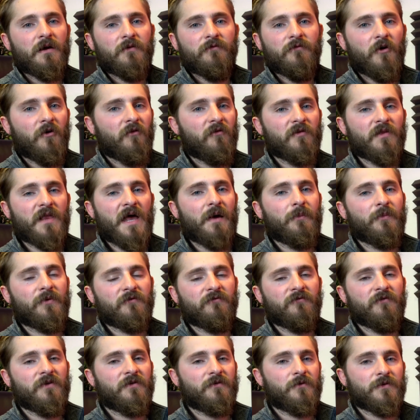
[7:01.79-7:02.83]
of overlapping
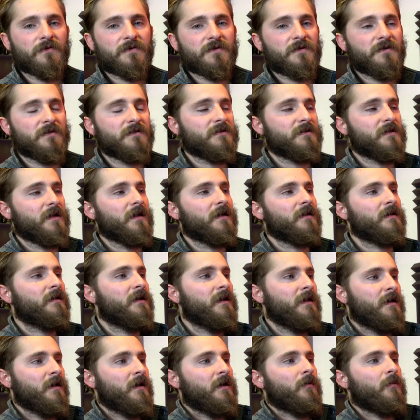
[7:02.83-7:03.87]
frequencies that,
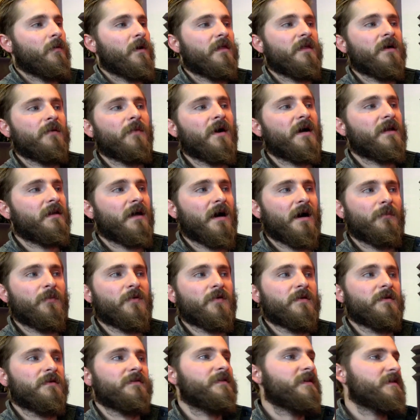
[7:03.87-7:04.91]
while they might not
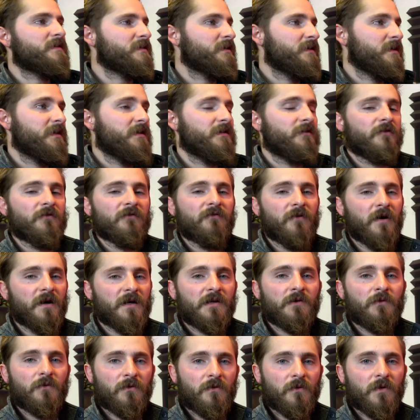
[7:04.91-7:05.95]
be dissonant or
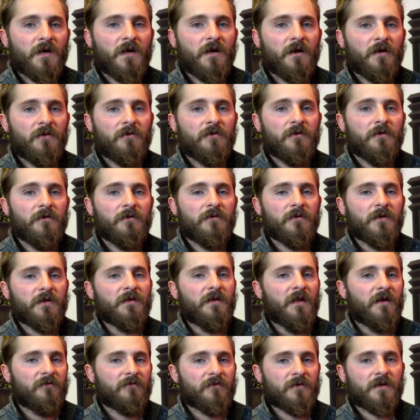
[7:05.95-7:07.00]
fighting with one another, they
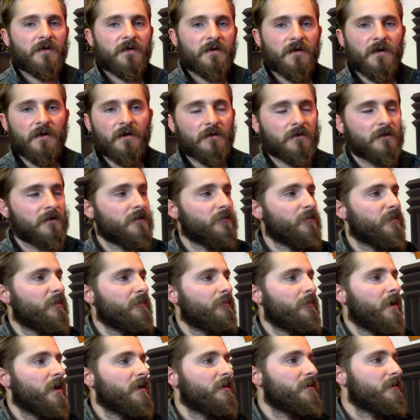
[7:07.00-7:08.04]
definitely can get a little bit
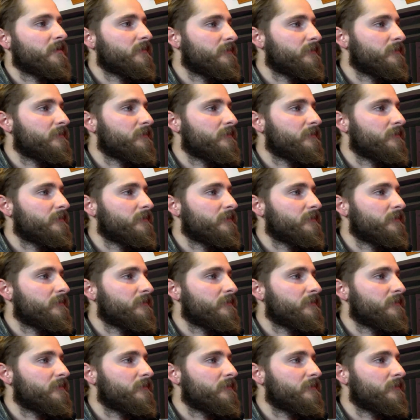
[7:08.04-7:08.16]
muddy.